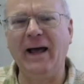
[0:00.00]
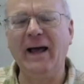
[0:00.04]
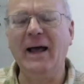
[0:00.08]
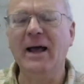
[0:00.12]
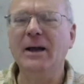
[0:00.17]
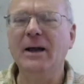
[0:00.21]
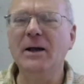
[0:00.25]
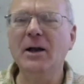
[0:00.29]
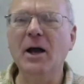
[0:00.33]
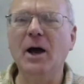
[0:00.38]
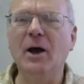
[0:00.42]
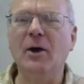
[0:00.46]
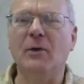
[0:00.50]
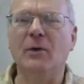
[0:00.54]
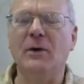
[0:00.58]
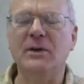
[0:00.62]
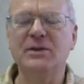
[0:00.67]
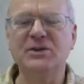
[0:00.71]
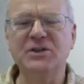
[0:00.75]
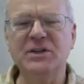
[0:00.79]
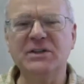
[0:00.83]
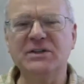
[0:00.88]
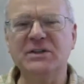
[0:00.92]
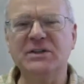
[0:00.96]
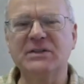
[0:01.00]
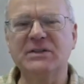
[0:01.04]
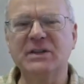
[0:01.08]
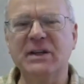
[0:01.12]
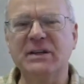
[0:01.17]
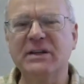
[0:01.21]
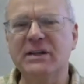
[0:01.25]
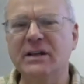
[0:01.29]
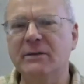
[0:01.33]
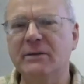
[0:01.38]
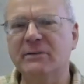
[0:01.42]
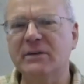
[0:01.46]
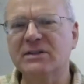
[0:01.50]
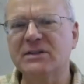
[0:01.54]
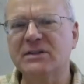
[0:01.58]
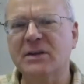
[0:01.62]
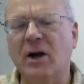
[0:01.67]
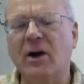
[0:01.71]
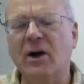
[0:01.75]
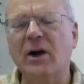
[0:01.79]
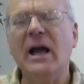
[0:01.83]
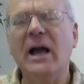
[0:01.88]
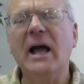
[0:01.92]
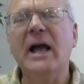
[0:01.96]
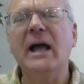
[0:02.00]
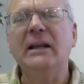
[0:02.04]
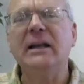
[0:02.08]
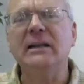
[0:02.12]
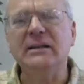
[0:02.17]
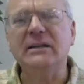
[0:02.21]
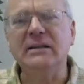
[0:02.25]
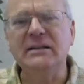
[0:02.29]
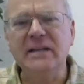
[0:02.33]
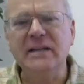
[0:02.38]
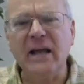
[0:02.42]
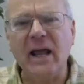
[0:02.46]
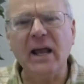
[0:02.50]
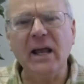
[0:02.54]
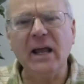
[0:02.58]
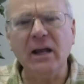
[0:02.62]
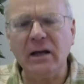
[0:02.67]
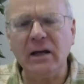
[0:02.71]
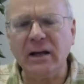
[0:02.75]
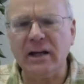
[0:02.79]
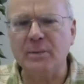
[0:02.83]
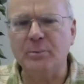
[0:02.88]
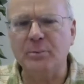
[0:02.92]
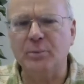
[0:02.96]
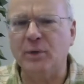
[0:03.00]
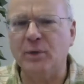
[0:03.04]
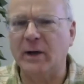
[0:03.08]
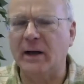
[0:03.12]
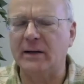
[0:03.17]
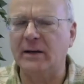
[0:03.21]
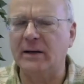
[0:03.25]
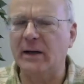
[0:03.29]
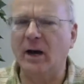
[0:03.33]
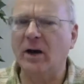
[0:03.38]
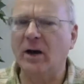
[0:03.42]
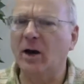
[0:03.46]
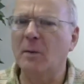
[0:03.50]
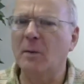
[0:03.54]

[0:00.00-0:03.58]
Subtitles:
No, Jesus said, give us our daily bread, not our